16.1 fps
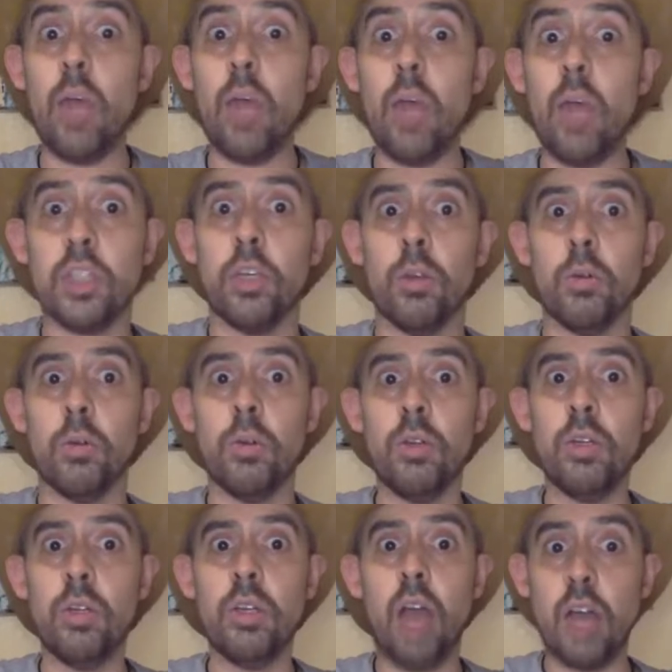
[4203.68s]
with you,
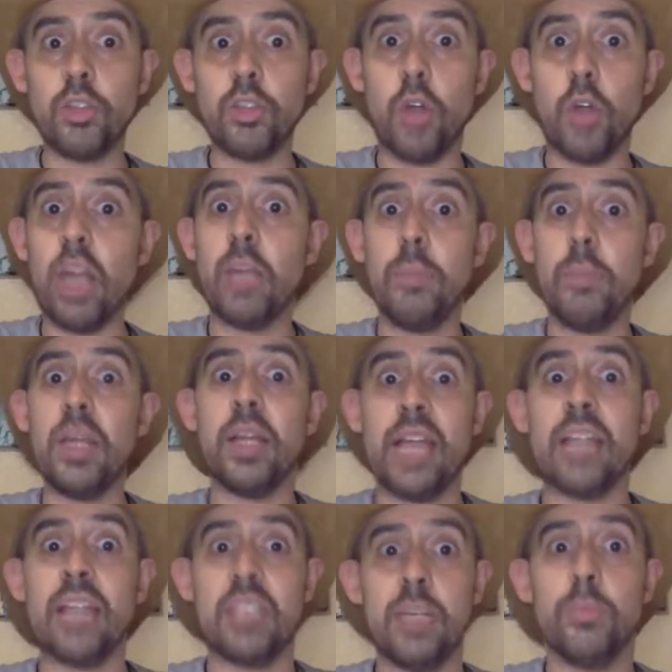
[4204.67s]
so I can be on
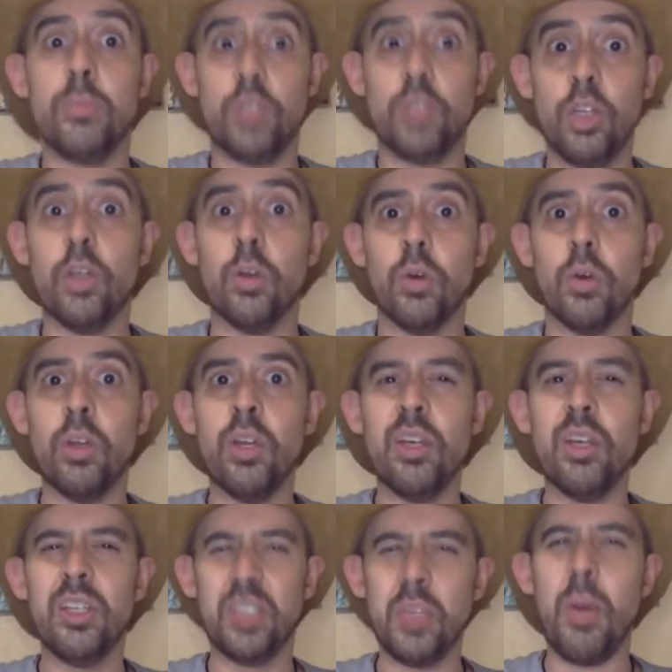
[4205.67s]
that team too.
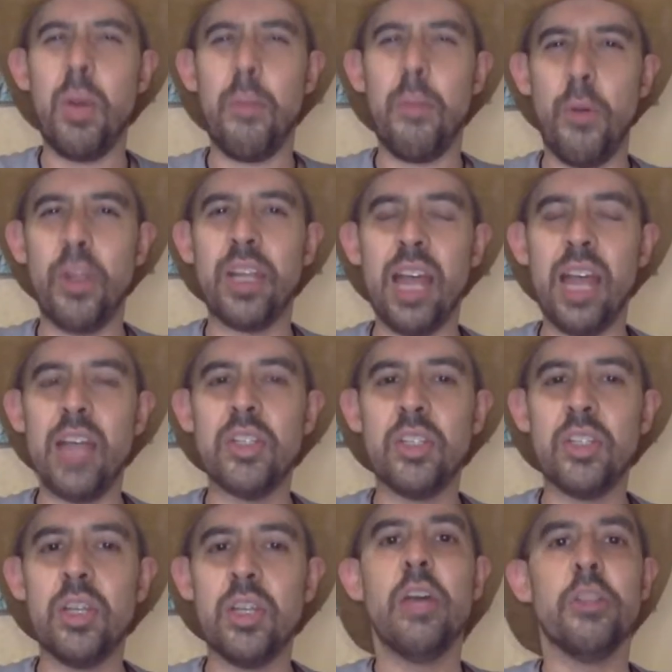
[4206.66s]
You see my point,
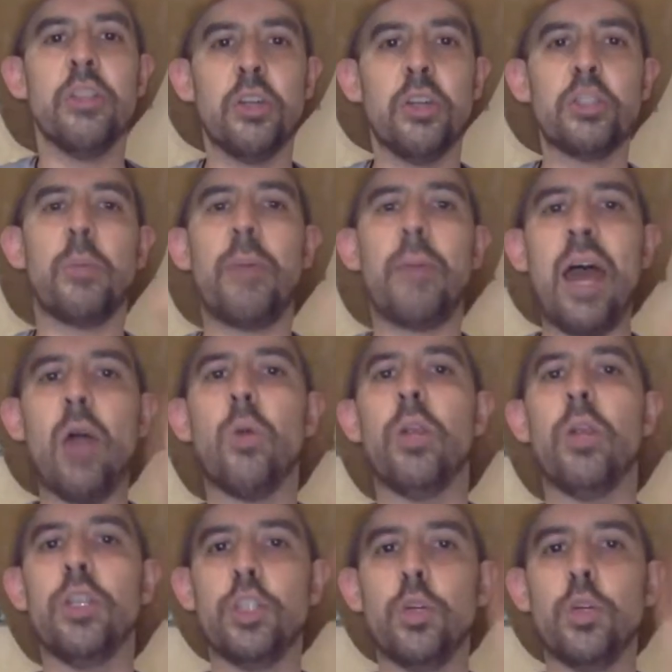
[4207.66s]
guys? There's a power
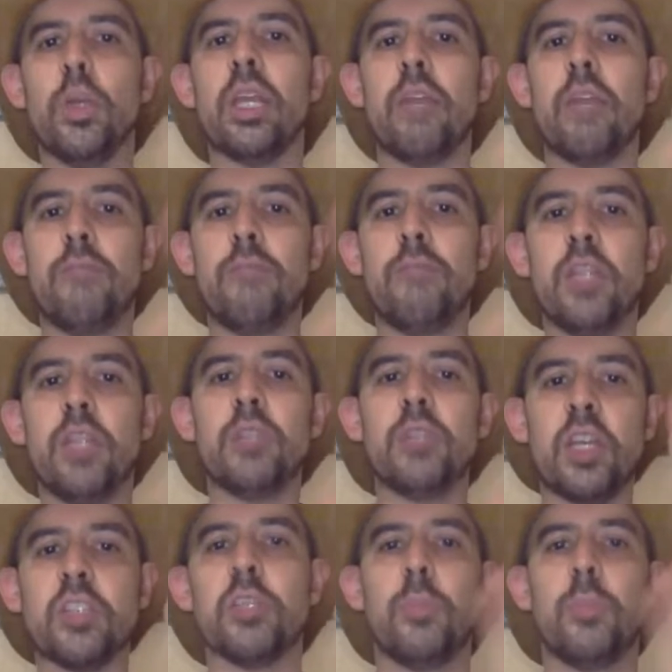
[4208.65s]
in doing a video
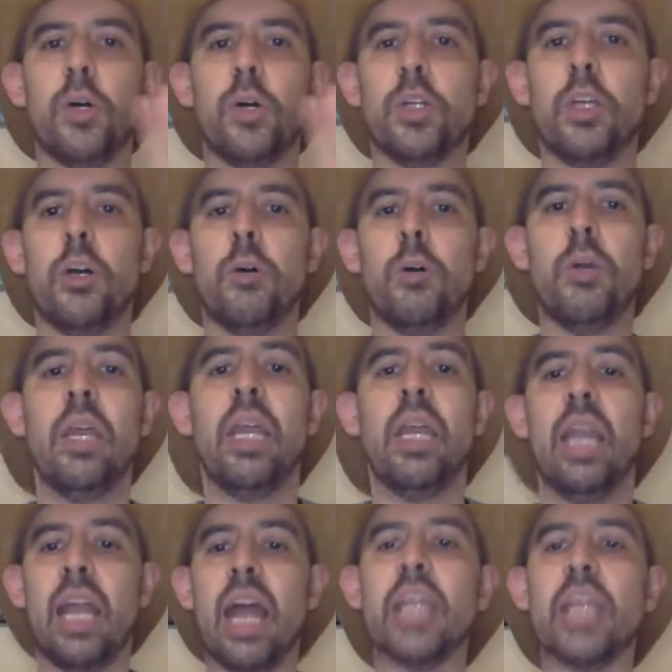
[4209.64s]
testimonial,
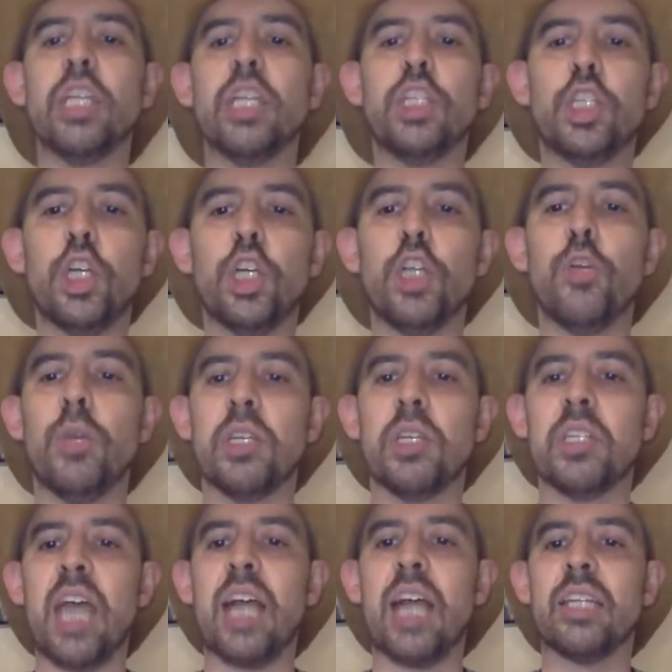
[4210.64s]
and I can show you
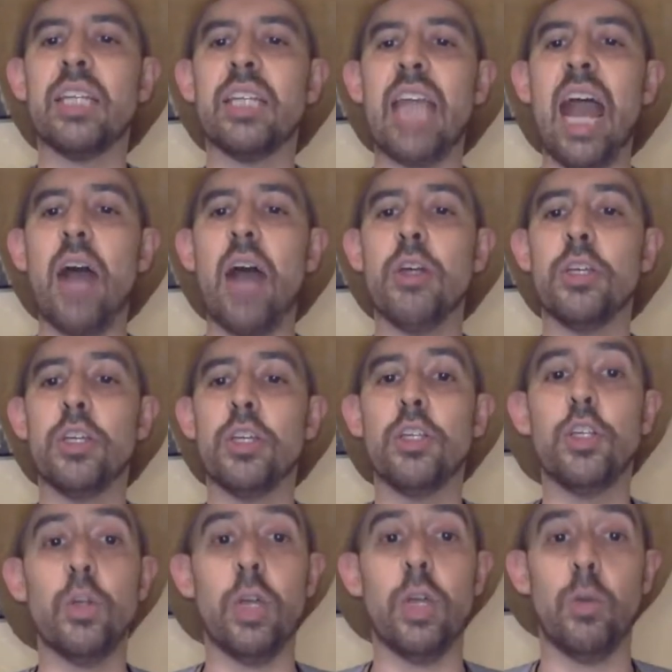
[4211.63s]
exactly how you can
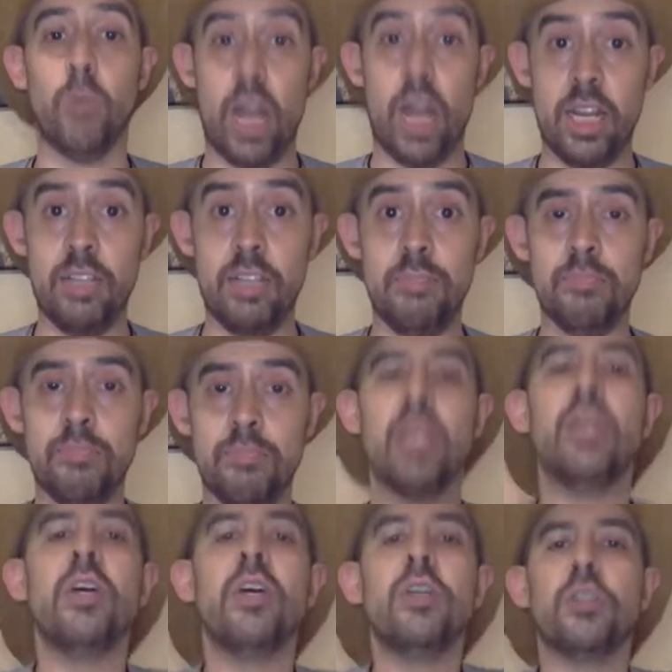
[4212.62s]
do it. Ready?
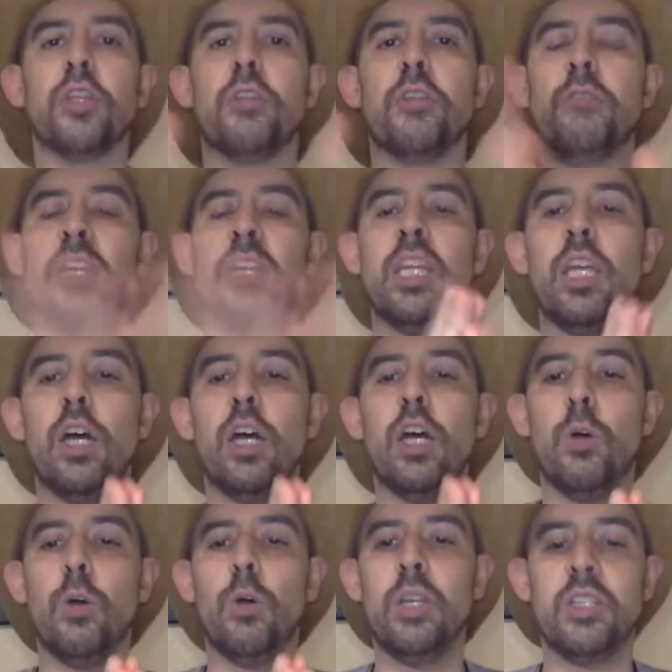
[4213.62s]
So the
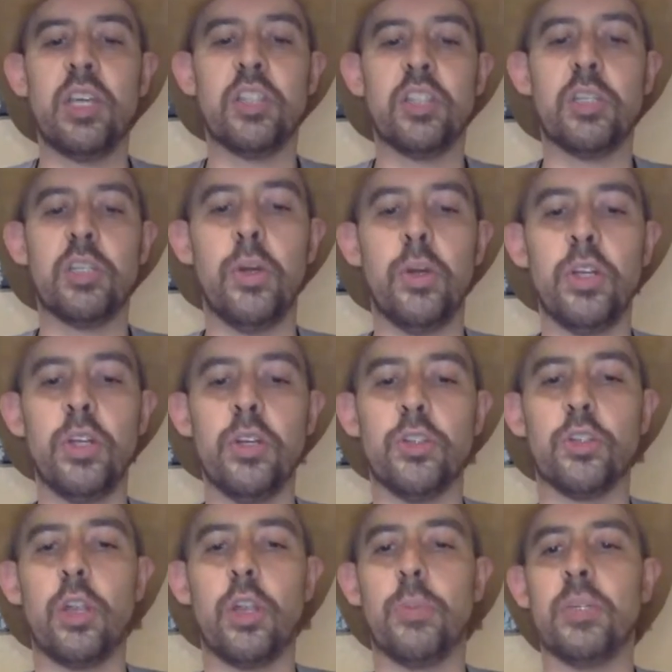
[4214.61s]
video testimonial
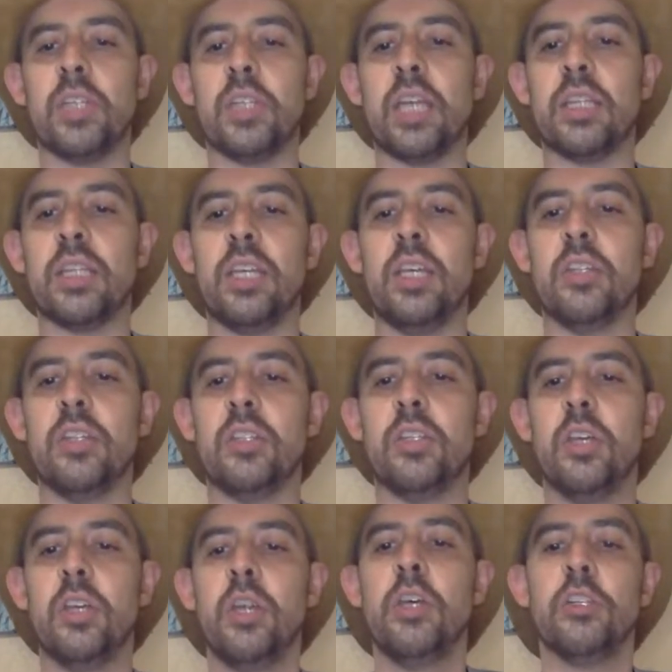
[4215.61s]
script is like
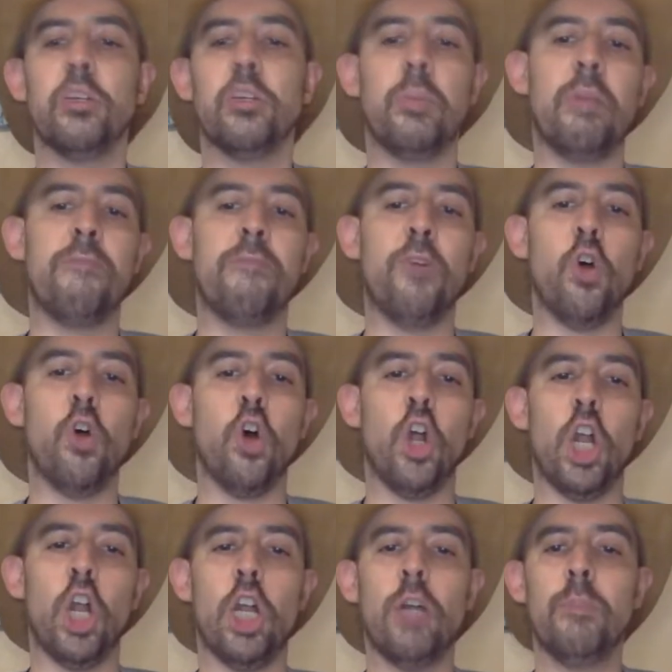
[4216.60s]
this. So
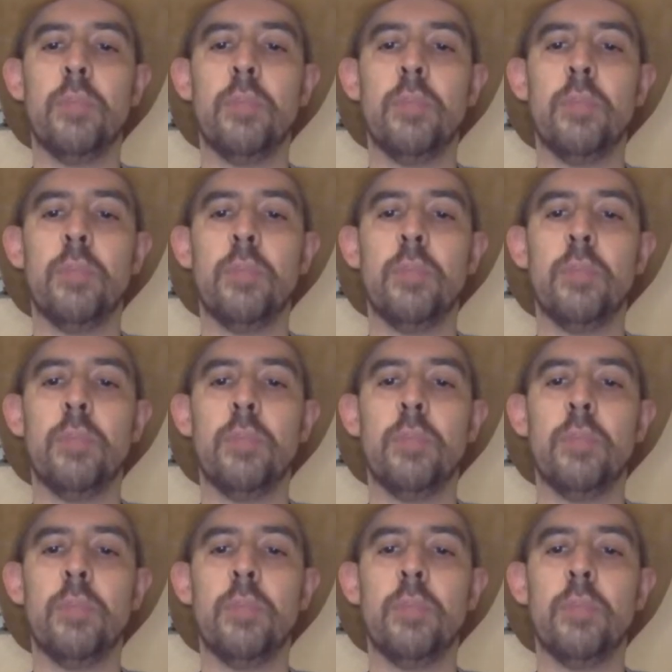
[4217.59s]
before